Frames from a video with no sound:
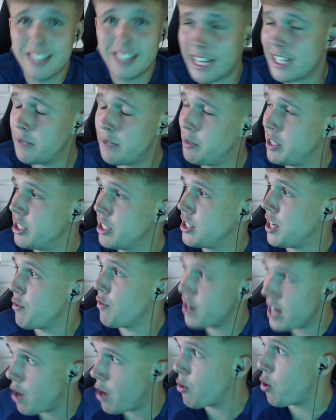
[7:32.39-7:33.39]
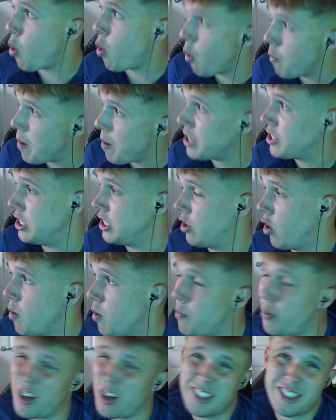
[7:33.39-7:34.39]
Sadly, we didn't see a Ronaldo or Messi, though.
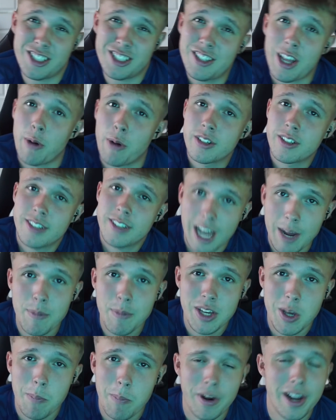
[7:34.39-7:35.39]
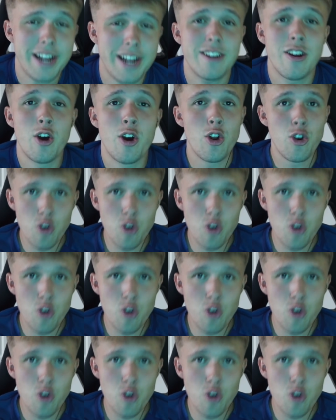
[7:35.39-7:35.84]
But still, can we complain?